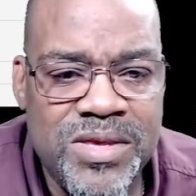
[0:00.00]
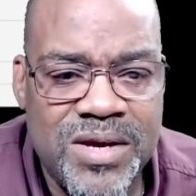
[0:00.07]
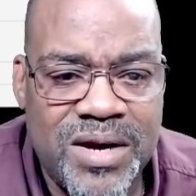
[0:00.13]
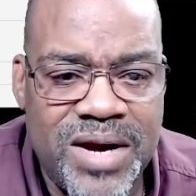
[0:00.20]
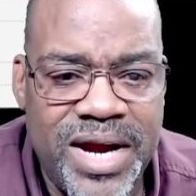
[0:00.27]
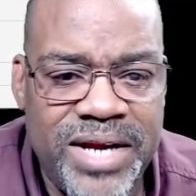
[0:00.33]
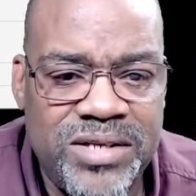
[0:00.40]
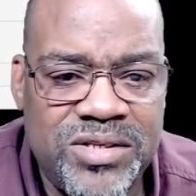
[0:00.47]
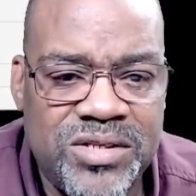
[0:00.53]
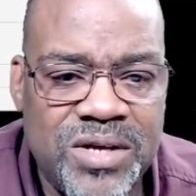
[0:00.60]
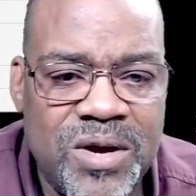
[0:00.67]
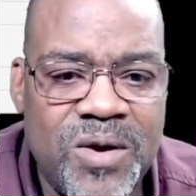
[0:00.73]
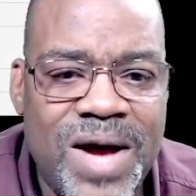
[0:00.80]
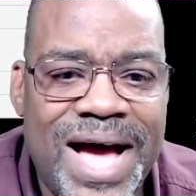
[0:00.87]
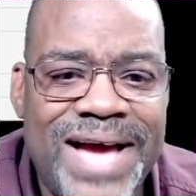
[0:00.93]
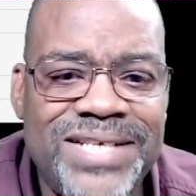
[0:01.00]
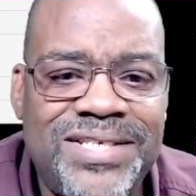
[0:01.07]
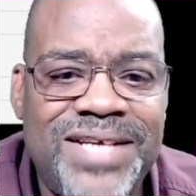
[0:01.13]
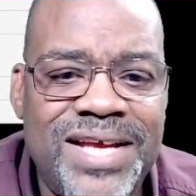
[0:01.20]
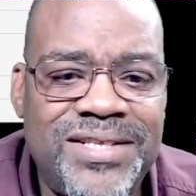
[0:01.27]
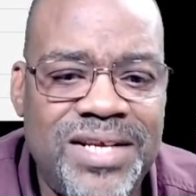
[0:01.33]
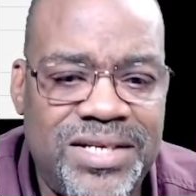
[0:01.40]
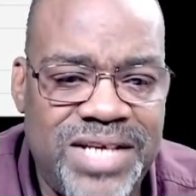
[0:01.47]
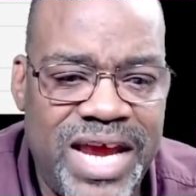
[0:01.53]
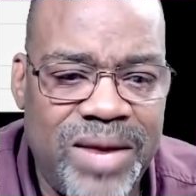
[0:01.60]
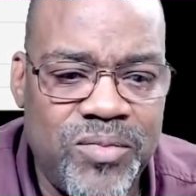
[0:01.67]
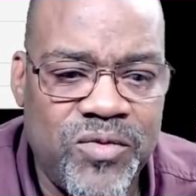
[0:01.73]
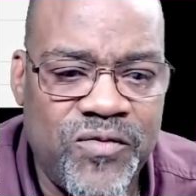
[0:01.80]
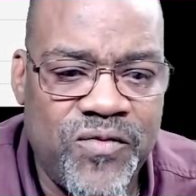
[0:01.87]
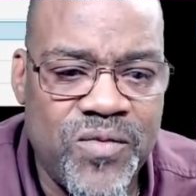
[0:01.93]
All right, so I set the
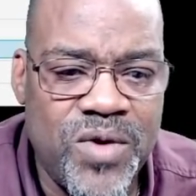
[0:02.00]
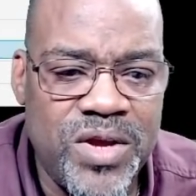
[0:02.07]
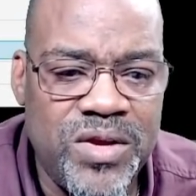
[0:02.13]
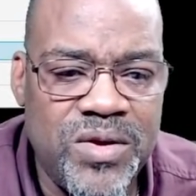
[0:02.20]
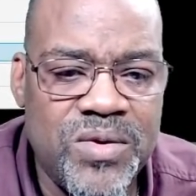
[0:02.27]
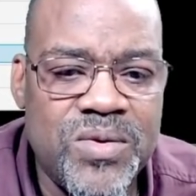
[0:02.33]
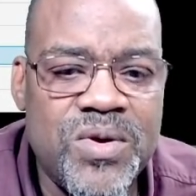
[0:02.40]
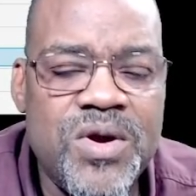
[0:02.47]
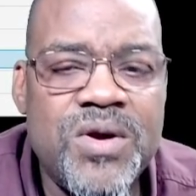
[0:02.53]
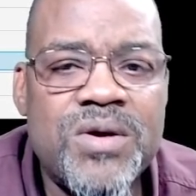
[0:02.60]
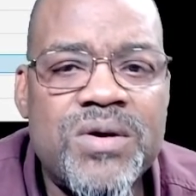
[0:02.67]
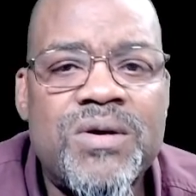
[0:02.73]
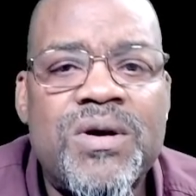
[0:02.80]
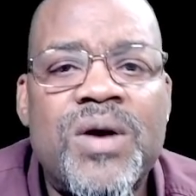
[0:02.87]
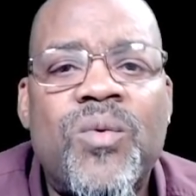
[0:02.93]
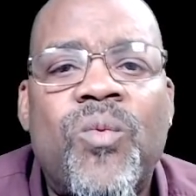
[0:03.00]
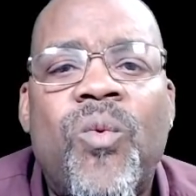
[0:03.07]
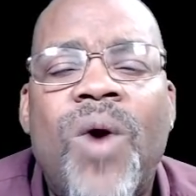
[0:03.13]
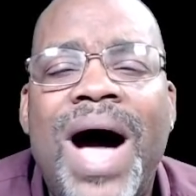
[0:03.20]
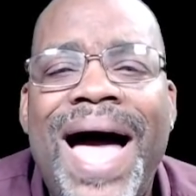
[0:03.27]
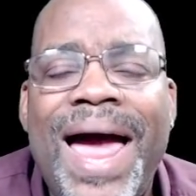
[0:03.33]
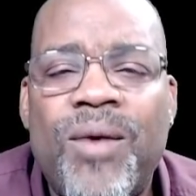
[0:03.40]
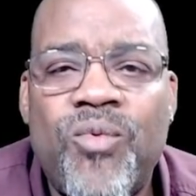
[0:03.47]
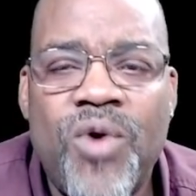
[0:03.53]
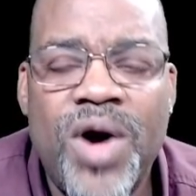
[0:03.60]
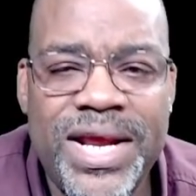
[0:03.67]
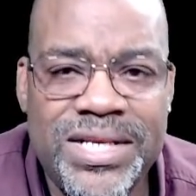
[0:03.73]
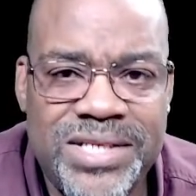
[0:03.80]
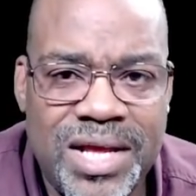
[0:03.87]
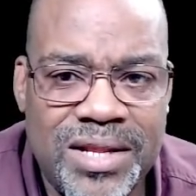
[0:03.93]
table for you on why I
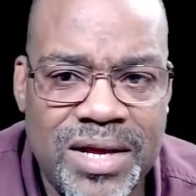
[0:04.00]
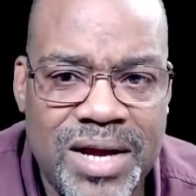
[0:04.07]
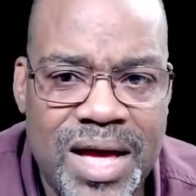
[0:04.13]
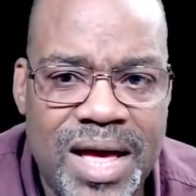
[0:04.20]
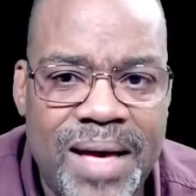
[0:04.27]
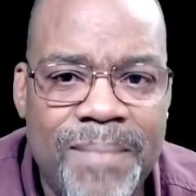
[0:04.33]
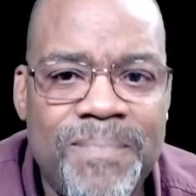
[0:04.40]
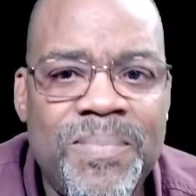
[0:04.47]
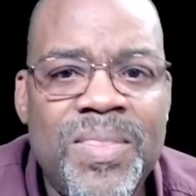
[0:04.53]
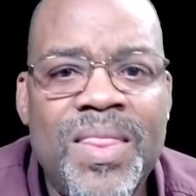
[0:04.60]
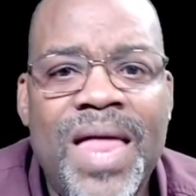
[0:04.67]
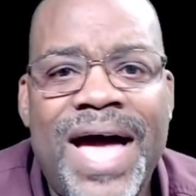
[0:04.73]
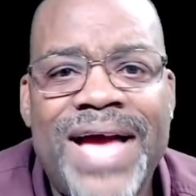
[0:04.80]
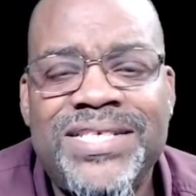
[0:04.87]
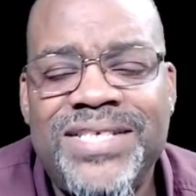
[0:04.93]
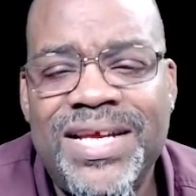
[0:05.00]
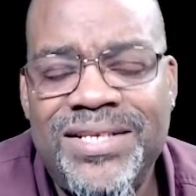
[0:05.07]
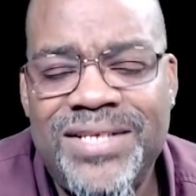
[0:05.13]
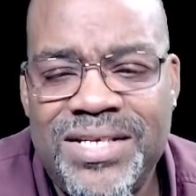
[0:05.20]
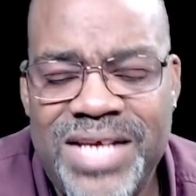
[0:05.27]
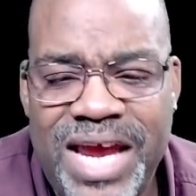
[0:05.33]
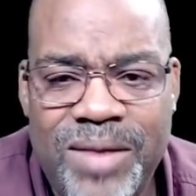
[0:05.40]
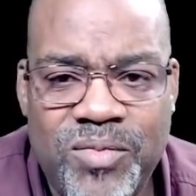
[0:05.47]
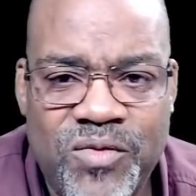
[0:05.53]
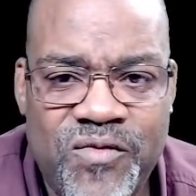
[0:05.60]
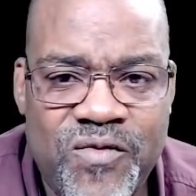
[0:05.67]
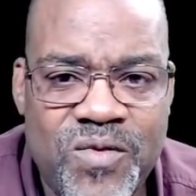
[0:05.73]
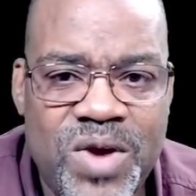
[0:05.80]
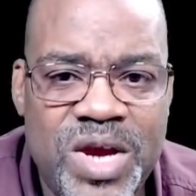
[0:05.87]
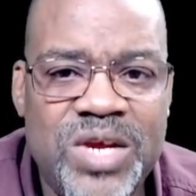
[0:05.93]
wanted telecom. I set the table
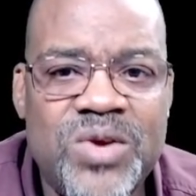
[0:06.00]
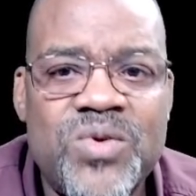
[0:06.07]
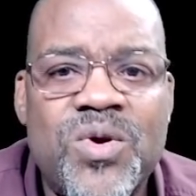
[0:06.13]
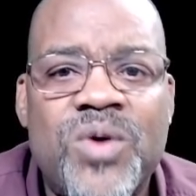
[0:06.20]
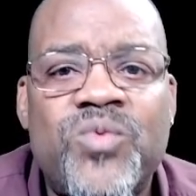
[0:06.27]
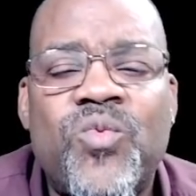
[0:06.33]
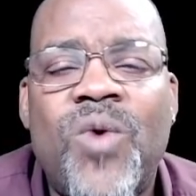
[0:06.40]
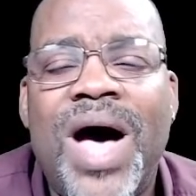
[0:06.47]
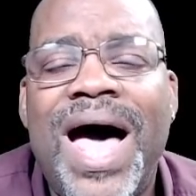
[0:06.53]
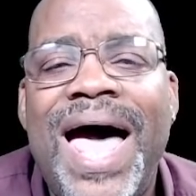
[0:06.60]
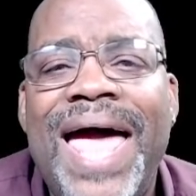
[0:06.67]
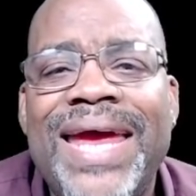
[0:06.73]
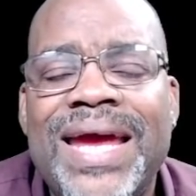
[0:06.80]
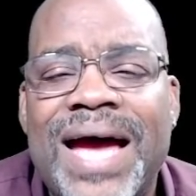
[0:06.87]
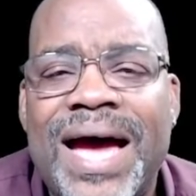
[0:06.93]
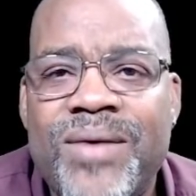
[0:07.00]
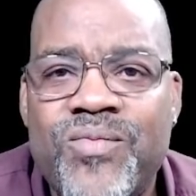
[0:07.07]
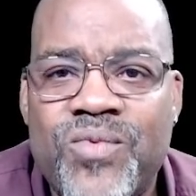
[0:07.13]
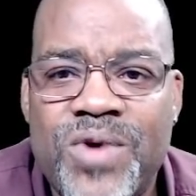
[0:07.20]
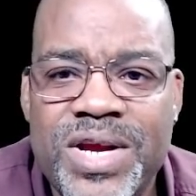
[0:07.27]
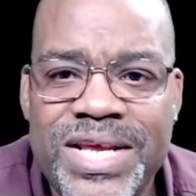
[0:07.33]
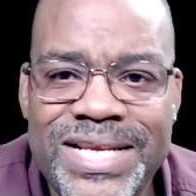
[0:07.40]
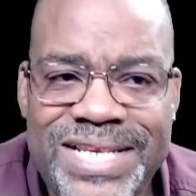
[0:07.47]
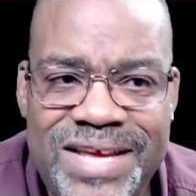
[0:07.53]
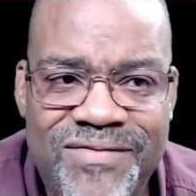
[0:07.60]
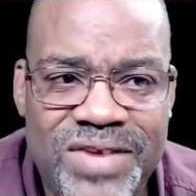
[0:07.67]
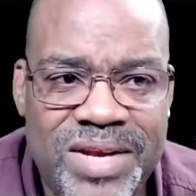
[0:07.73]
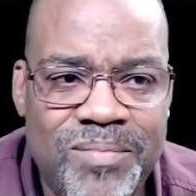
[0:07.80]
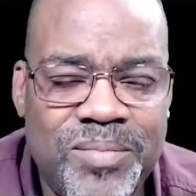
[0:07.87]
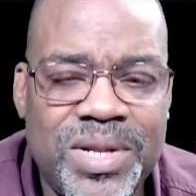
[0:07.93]
for you on why I wanted
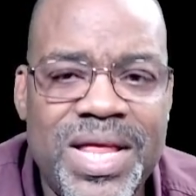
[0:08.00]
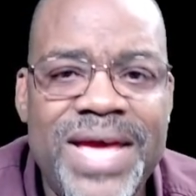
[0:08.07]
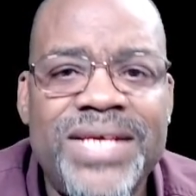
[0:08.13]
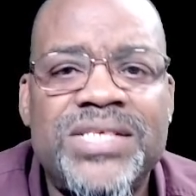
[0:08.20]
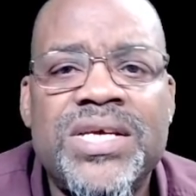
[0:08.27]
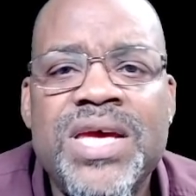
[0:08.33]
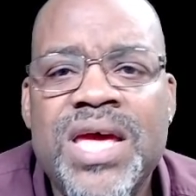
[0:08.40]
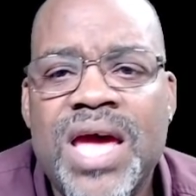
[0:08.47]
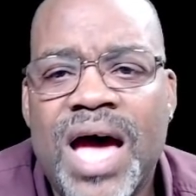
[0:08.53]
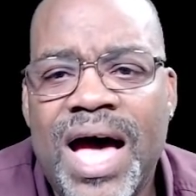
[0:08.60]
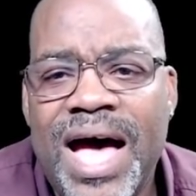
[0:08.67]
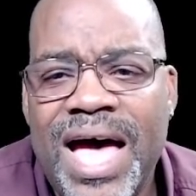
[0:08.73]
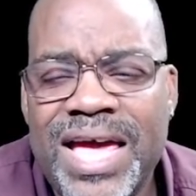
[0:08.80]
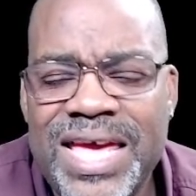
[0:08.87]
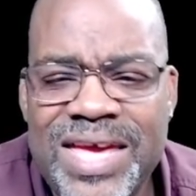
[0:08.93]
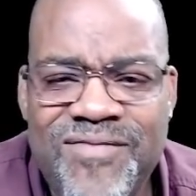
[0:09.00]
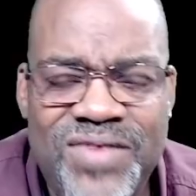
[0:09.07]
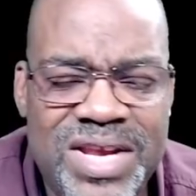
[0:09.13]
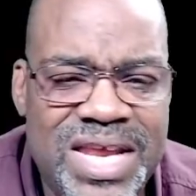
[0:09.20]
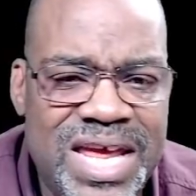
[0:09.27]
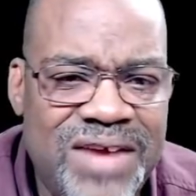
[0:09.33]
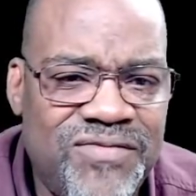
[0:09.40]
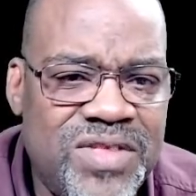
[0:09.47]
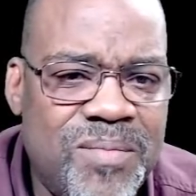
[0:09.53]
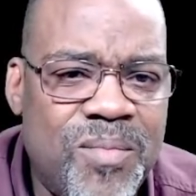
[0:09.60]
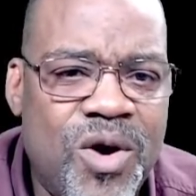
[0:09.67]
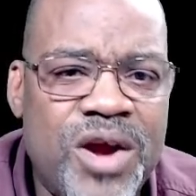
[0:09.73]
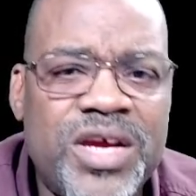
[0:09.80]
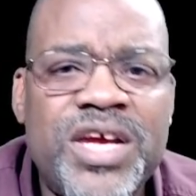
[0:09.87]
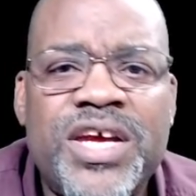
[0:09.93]
dividend plays. Uh, even if the
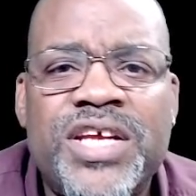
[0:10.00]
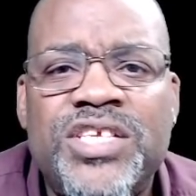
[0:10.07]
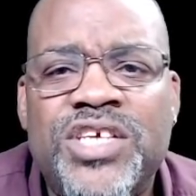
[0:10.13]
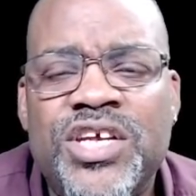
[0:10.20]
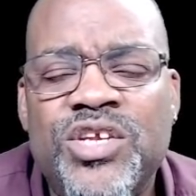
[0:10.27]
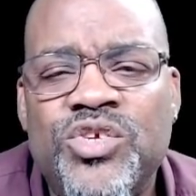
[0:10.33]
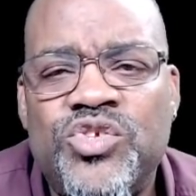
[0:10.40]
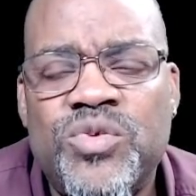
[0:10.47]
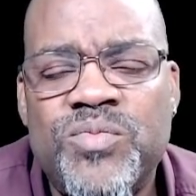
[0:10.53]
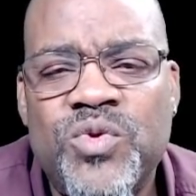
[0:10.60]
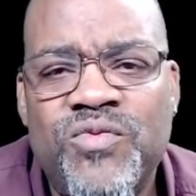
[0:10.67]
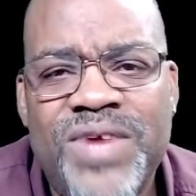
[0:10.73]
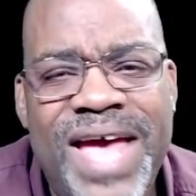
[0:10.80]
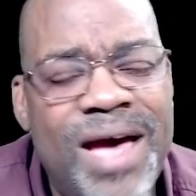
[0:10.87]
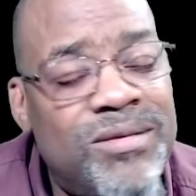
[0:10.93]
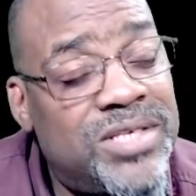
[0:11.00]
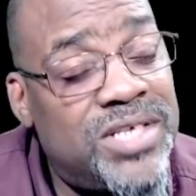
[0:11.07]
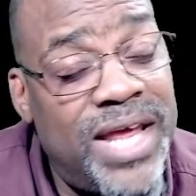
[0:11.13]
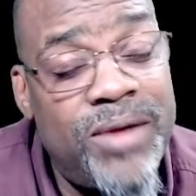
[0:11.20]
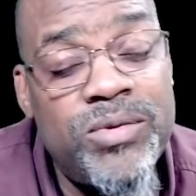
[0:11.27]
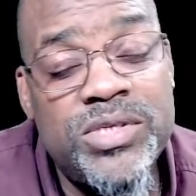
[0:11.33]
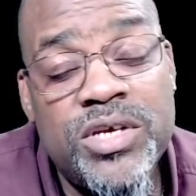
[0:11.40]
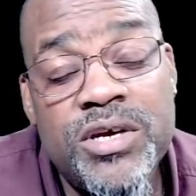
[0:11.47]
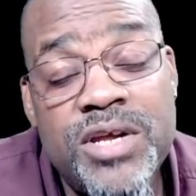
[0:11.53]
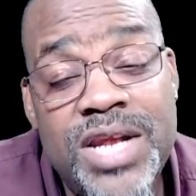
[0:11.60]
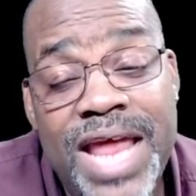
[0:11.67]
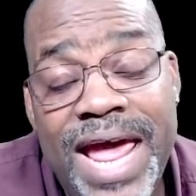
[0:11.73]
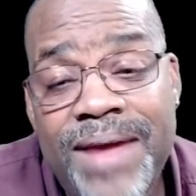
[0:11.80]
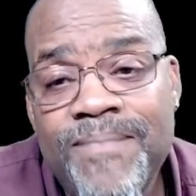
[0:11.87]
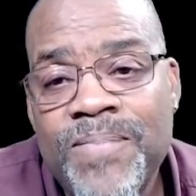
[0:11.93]
market continues to move down, today was a good
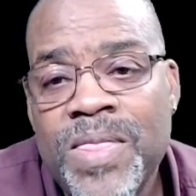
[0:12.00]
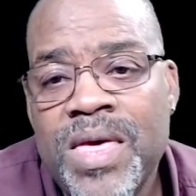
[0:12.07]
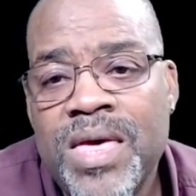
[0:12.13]
day.